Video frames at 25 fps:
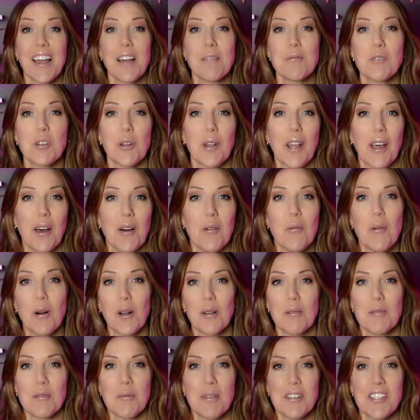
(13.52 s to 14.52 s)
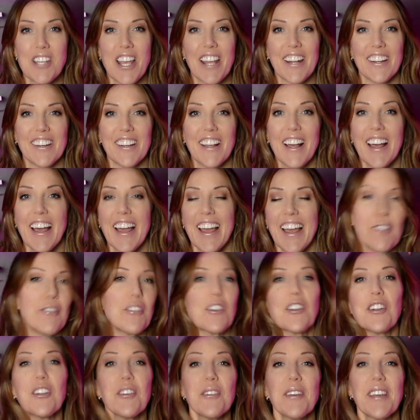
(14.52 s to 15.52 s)
I'm Jodelle. Welcome to my channel. If
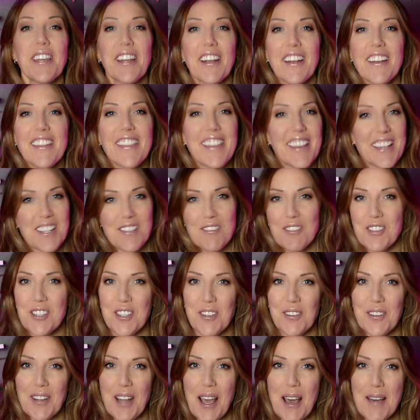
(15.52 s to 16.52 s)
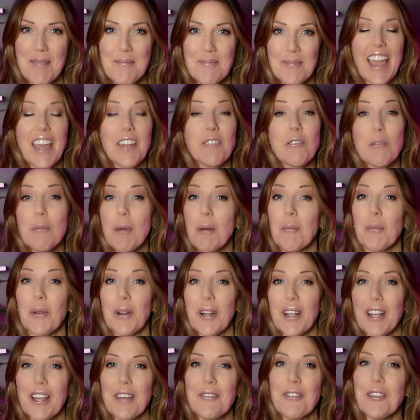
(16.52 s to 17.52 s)
you're new here, thanks for showing up. And
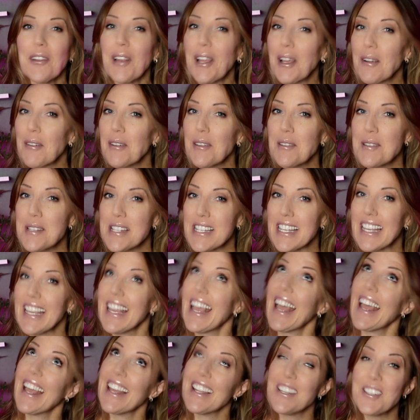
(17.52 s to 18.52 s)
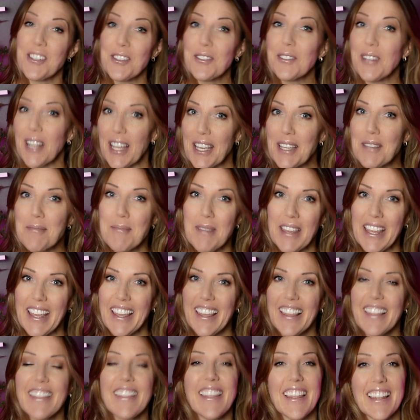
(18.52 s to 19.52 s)
remember, if you like what you see and you like
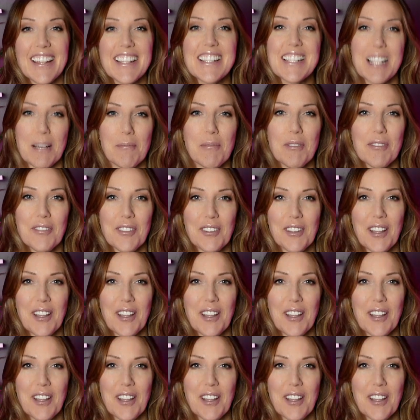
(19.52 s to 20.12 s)
me, then sub if you